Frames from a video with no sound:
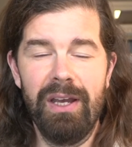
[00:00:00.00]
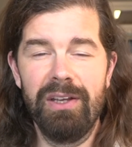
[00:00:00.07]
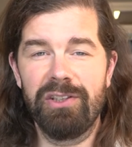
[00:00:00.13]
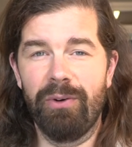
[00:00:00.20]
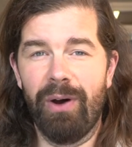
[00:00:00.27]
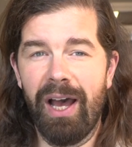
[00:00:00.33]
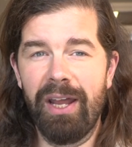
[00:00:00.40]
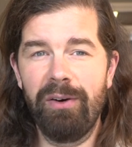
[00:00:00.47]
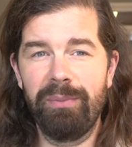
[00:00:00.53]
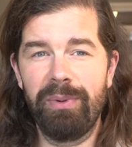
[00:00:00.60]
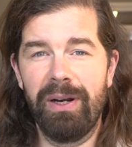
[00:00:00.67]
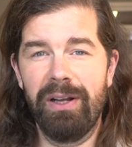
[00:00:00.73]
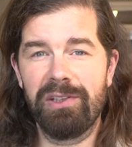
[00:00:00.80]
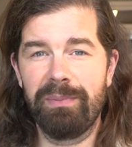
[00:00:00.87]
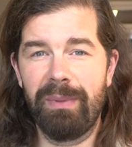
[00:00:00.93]
So I don't
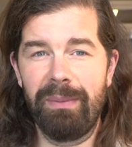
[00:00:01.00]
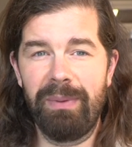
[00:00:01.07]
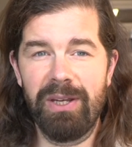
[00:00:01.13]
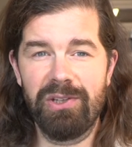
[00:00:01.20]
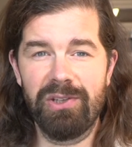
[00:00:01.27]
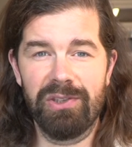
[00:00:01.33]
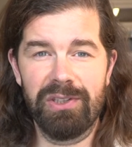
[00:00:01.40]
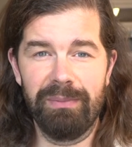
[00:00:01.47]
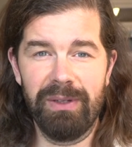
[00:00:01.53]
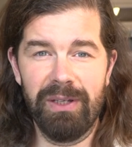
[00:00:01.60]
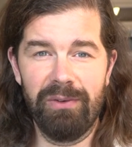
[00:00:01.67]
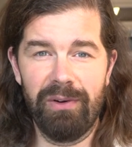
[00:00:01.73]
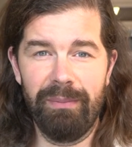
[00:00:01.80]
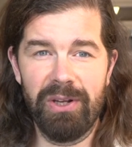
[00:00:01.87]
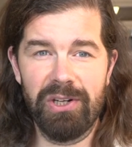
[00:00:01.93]
pronounce my patients to be be
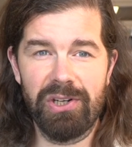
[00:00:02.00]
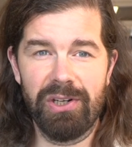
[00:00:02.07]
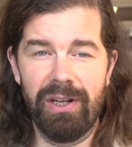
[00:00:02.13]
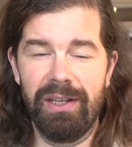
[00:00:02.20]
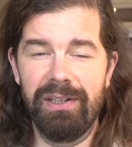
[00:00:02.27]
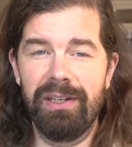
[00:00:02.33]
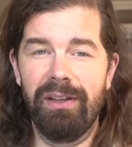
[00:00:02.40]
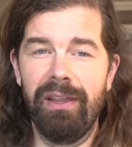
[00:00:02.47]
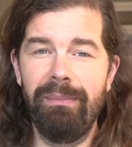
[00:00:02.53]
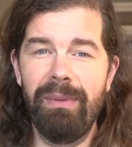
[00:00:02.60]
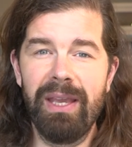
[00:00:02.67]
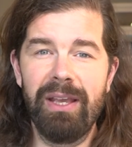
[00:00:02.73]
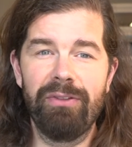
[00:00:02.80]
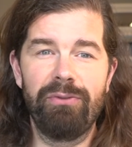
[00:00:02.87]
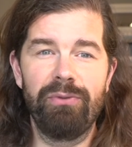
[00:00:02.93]
in remission until they
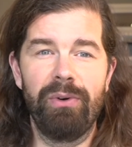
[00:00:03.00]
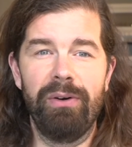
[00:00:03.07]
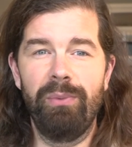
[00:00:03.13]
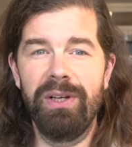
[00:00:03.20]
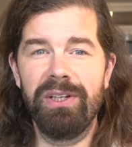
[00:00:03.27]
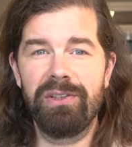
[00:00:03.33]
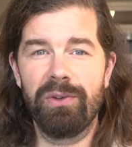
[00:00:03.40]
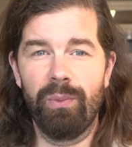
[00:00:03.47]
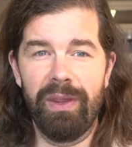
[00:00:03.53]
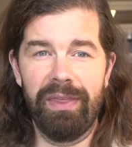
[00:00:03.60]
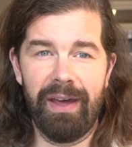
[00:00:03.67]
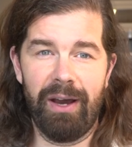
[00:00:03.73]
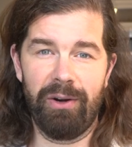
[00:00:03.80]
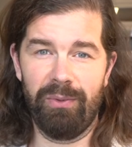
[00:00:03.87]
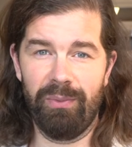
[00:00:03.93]
make it through a winter
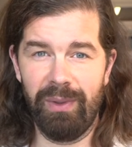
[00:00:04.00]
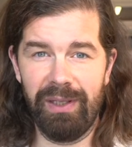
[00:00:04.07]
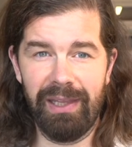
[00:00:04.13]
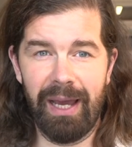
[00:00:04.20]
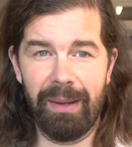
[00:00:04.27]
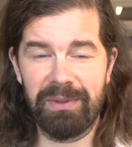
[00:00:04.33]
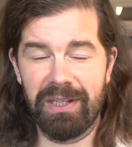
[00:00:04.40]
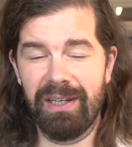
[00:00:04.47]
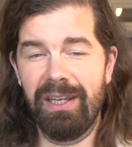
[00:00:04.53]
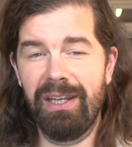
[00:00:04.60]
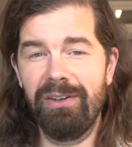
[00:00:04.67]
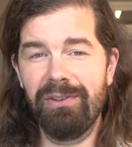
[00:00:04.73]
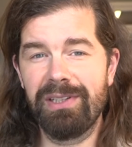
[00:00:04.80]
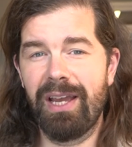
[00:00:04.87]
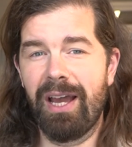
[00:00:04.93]
without a relapse. And
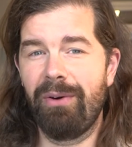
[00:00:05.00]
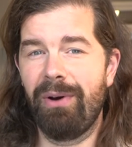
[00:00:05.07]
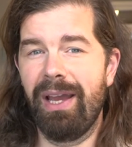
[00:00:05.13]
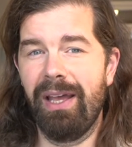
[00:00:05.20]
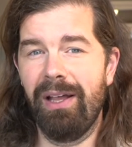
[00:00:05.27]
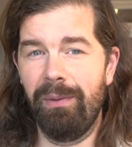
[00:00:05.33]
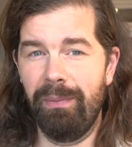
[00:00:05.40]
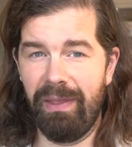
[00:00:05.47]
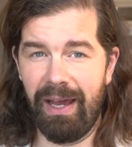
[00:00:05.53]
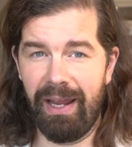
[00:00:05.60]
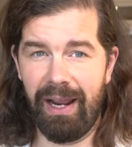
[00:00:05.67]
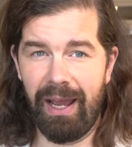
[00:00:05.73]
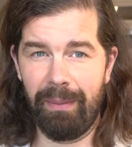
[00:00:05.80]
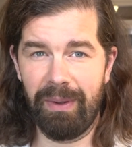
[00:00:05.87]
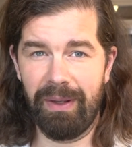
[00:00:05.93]
here is how I help that
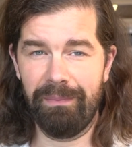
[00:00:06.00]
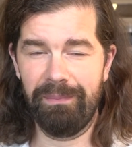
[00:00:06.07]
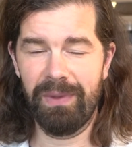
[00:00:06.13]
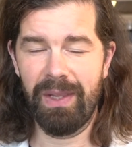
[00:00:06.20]
happen.